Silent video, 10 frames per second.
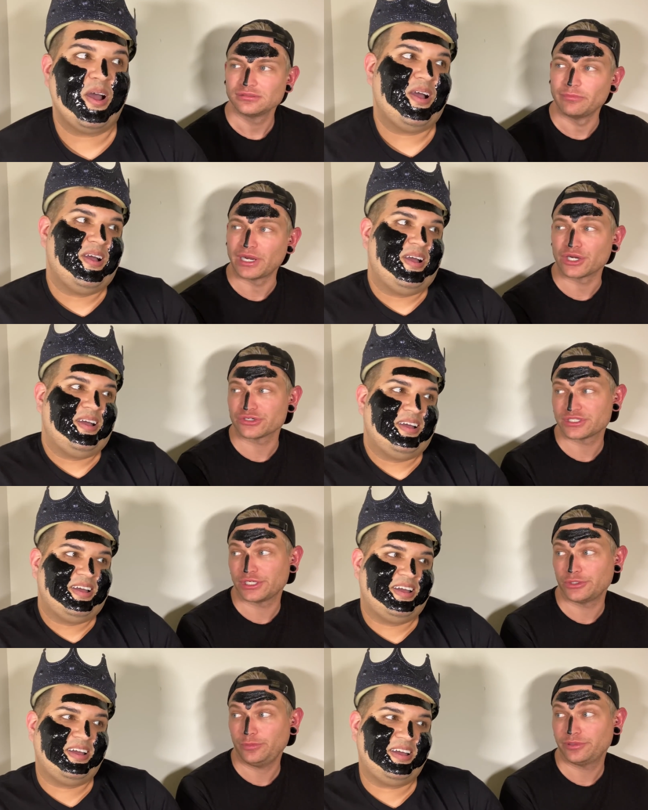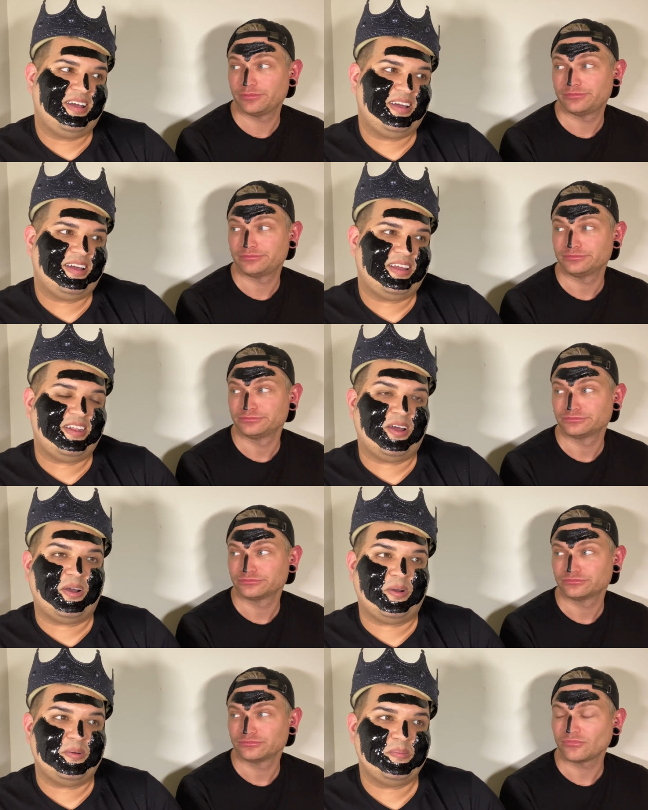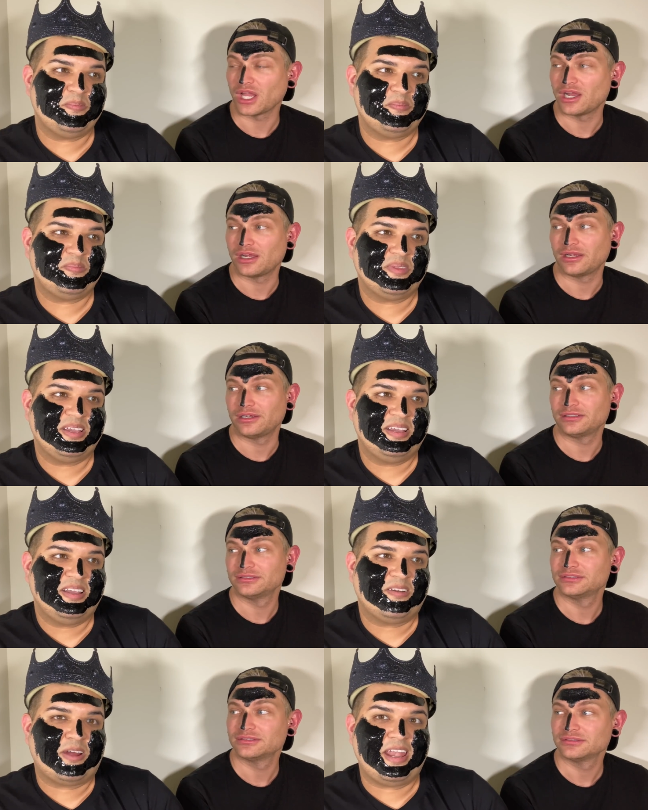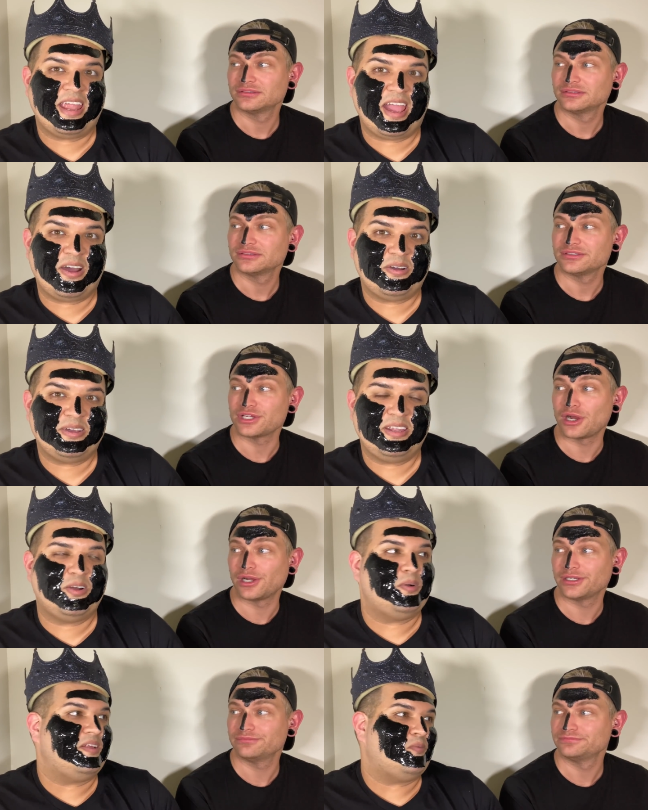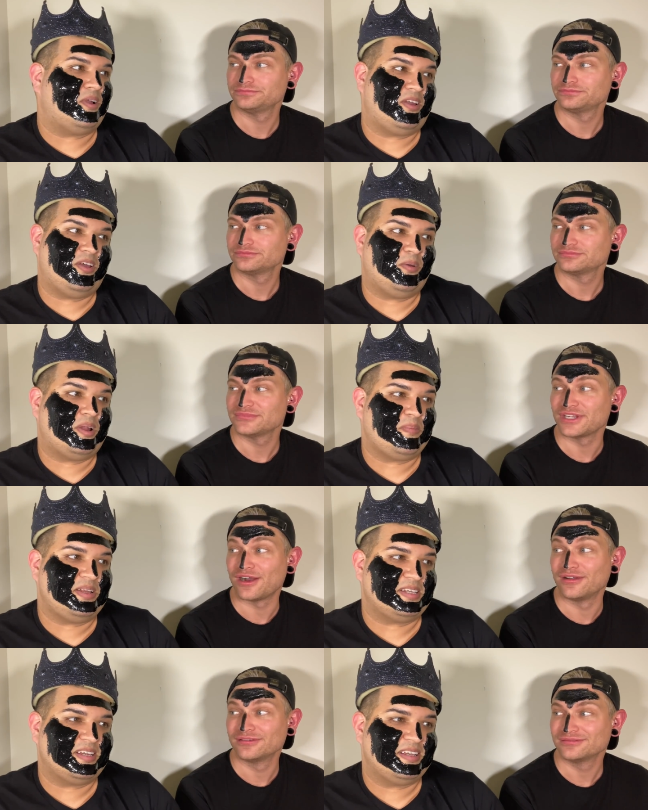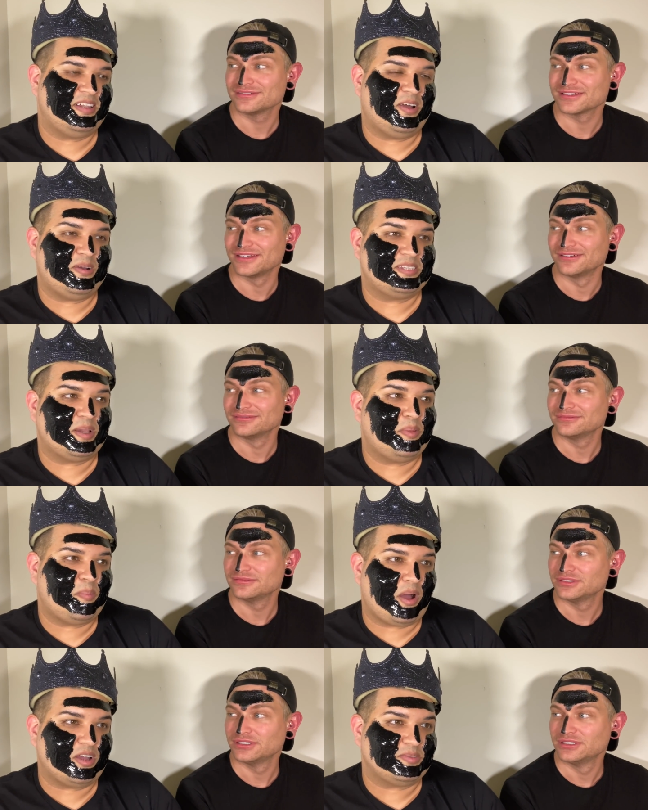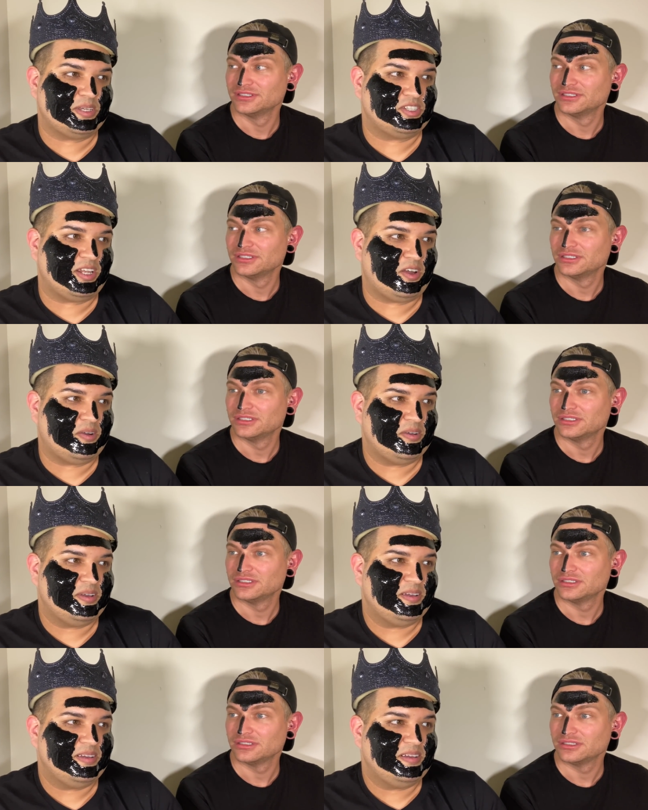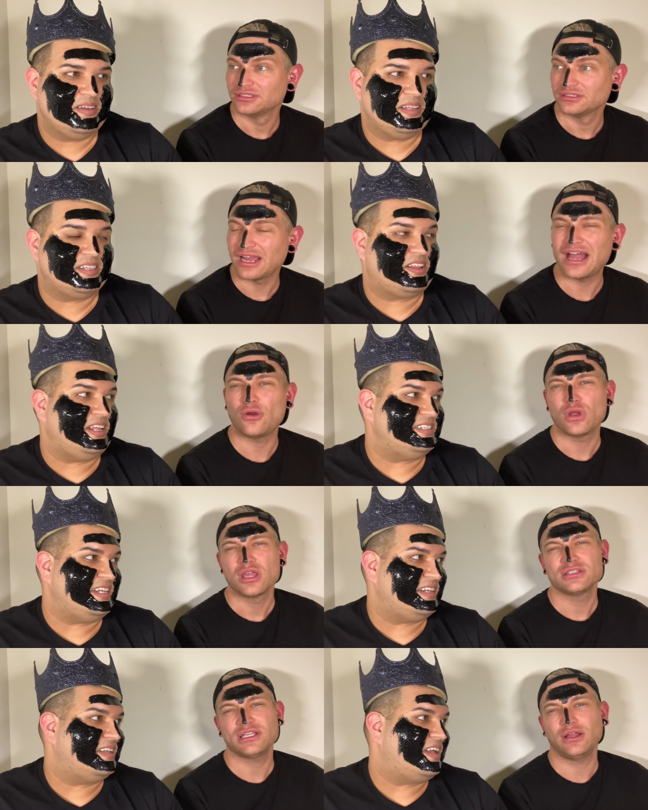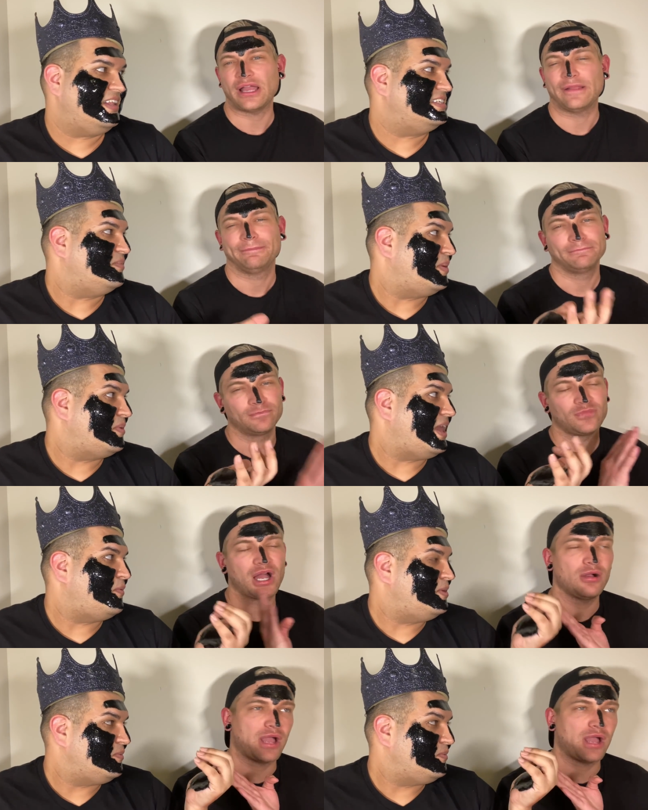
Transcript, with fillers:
Speaker 1: Bar soap? No. Uh-huh. Right now, Dawn. you don't even want to know what I'm doing. No, no. Mm-hmm. sublimage by Chanel. This oh, cleansing. See, the okay. cleansing. Remember that one?